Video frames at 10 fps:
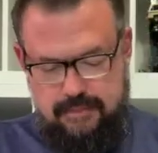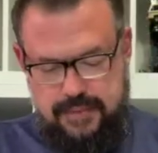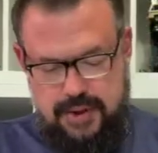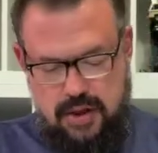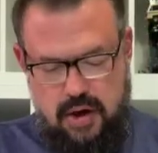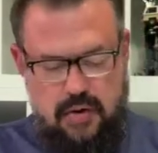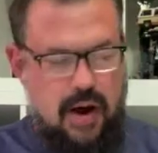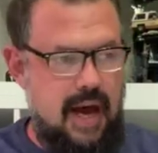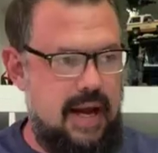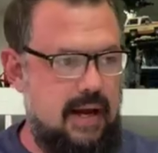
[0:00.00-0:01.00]
So
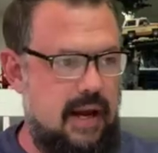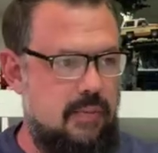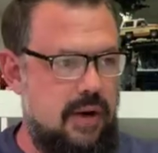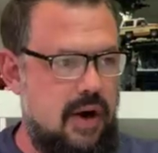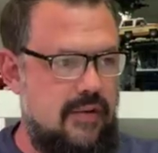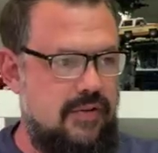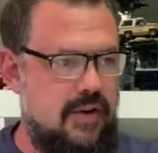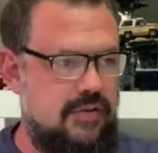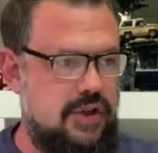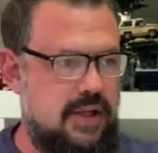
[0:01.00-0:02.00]
I went off
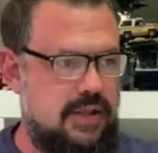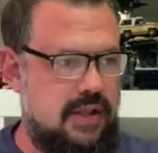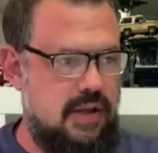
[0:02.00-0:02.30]
of just,